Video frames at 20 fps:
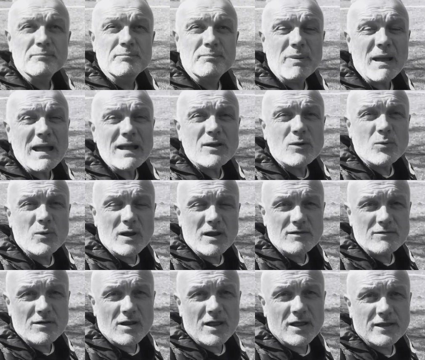Back
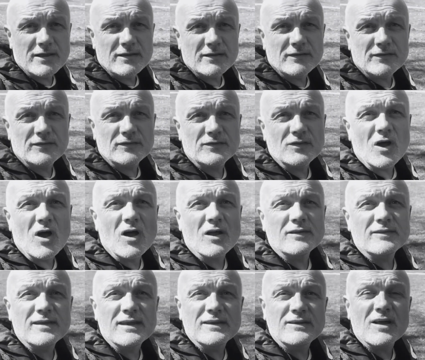where I
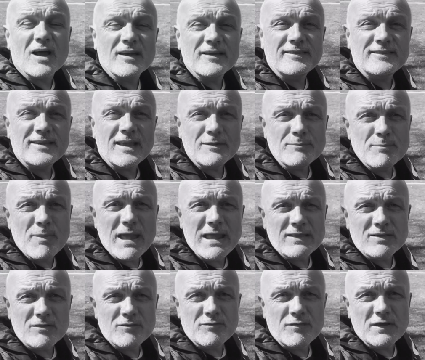started, I said
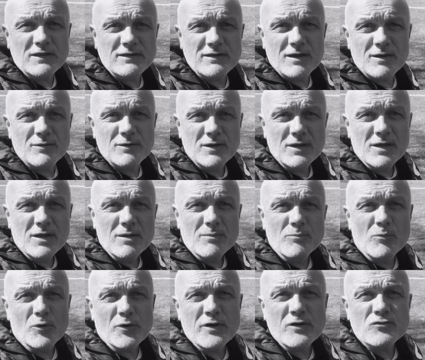make the video
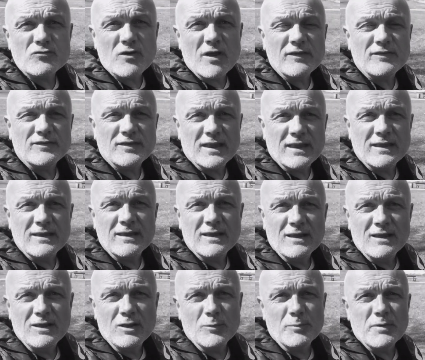more interesting.
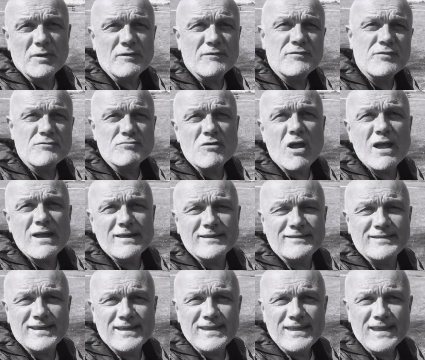A little bit of
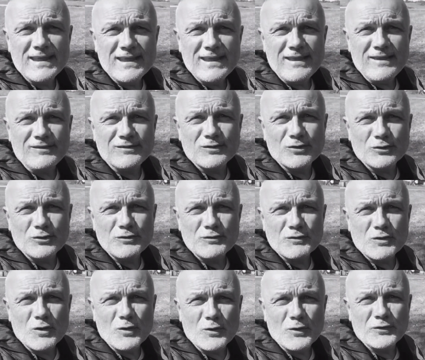variety is good,
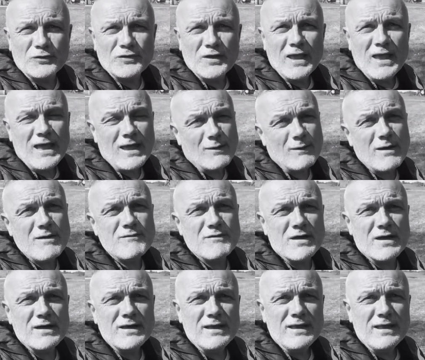of course.
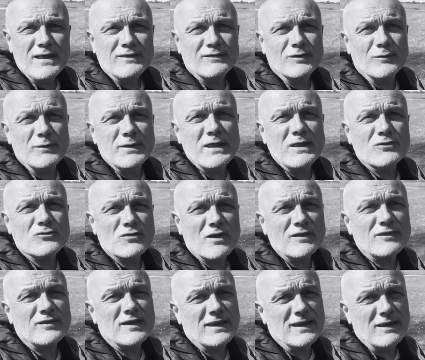However, it's only
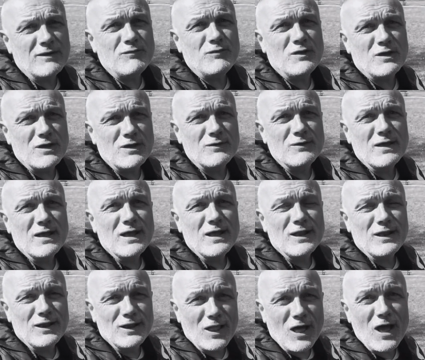interesting if you
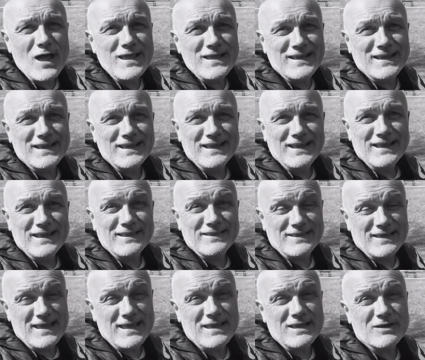like
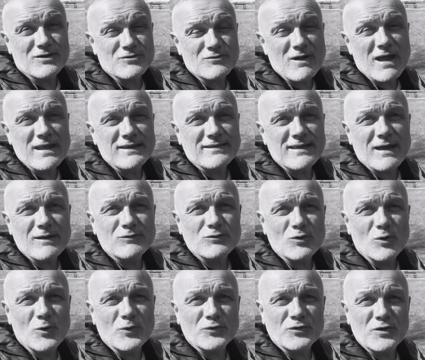the great
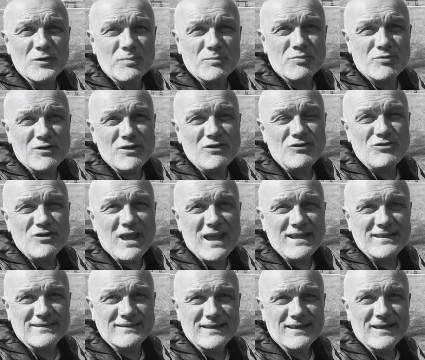outdoors and
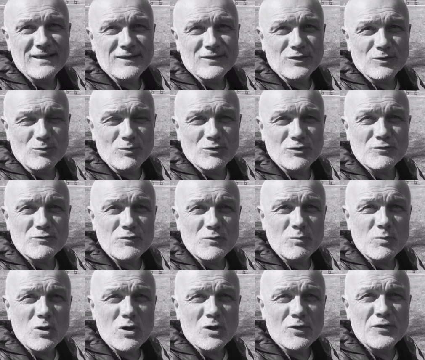appreciate the wonderful
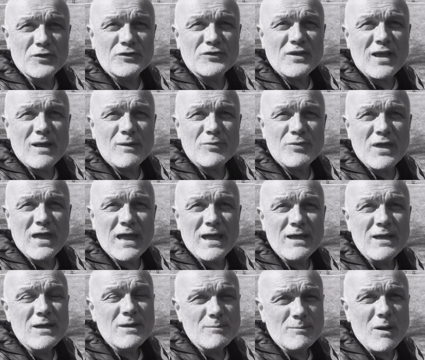world that's out there.
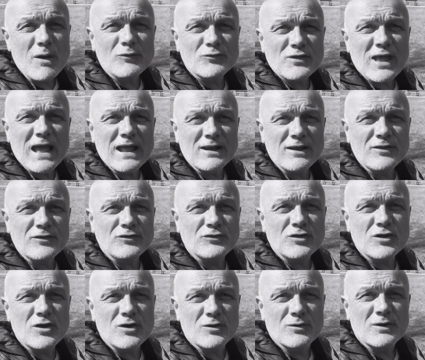Most anglers
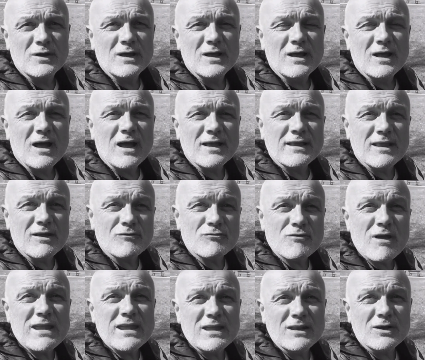do. I get
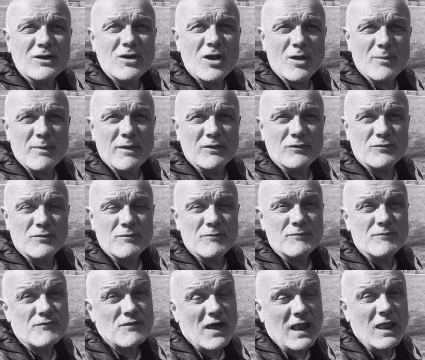regular comments
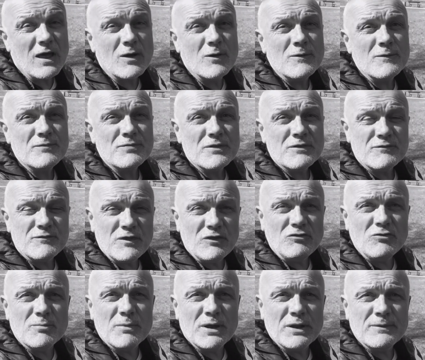from fellow
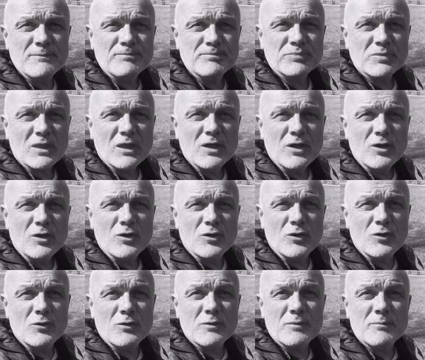fishermen
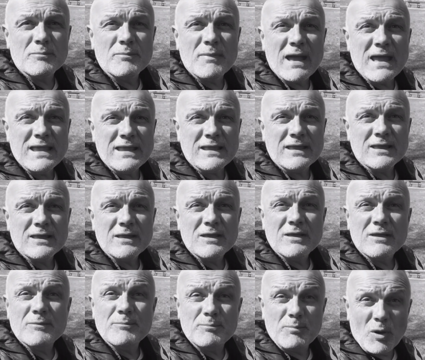who make
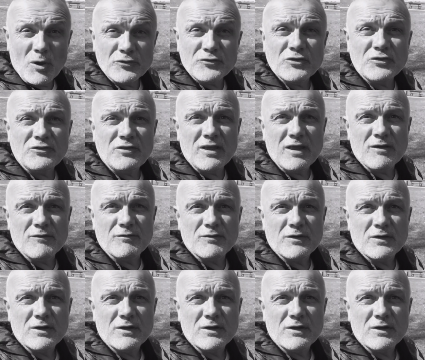positive